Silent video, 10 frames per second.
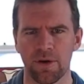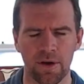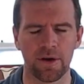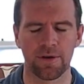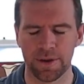You're
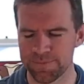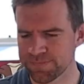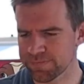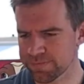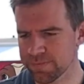hungry.
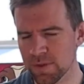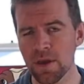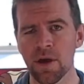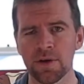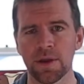
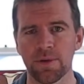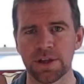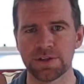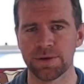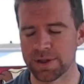I'll get
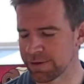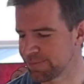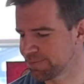right to it.